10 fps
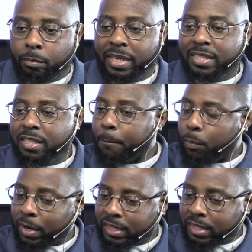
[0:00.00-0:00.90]
But at some
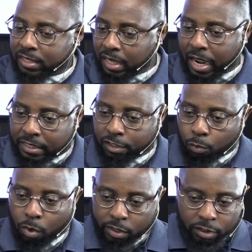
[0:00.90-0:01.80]
point, the signs and the
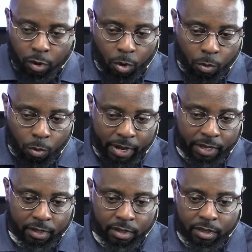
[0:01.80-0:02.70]
wonders go away.
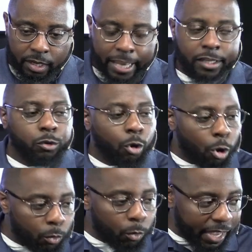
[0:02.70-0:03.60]
And you
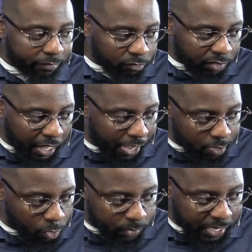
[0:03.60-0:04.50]
know what we have to
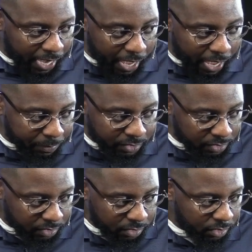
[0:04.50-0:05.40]
rely on when that
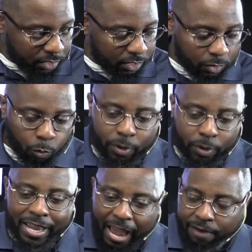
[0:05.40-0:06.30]
happens?
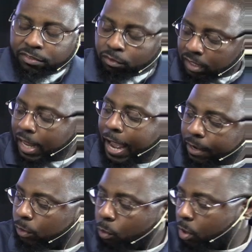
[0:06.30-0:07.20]
We have to
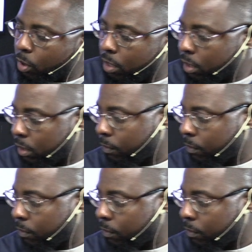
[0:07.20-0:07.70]
rely on the word.